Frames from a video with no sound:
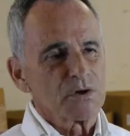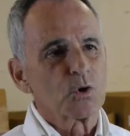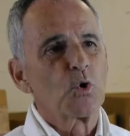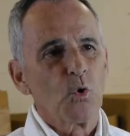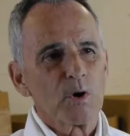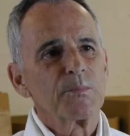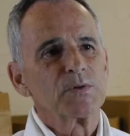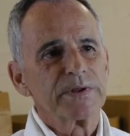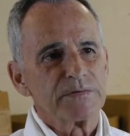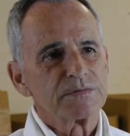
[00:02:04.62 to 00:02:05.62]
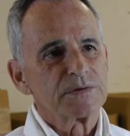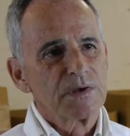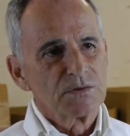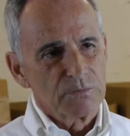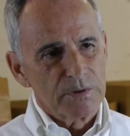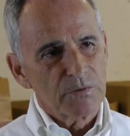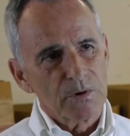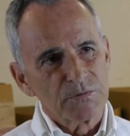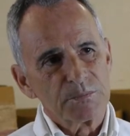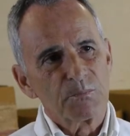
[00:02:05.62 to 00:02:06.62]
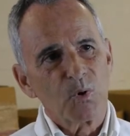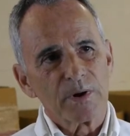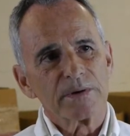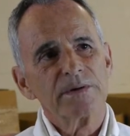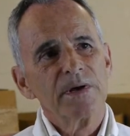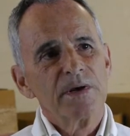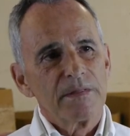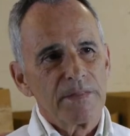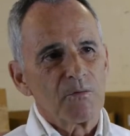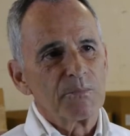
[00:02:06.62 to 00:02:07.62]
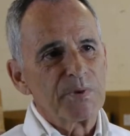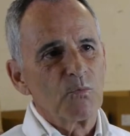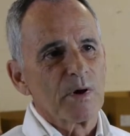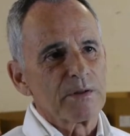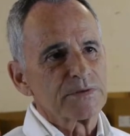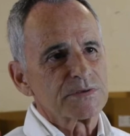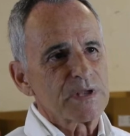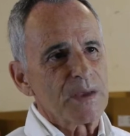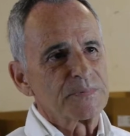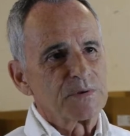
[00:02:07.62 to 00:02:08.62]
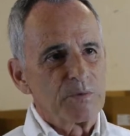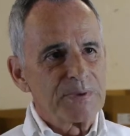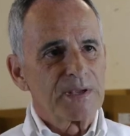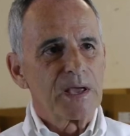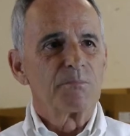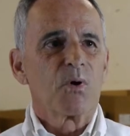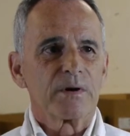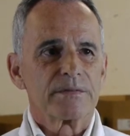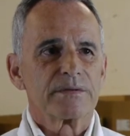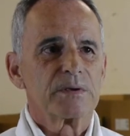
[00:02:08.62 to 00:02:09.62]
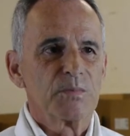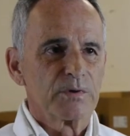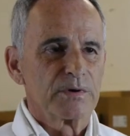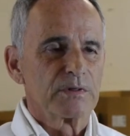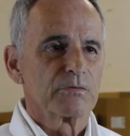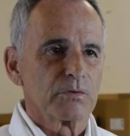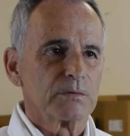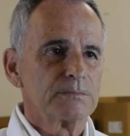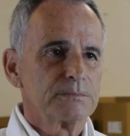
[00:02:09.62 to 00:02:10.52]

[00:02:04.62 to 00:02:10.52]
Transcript: our core beliefs. So we thought it was important that would be one of the steps that we became part of the community through.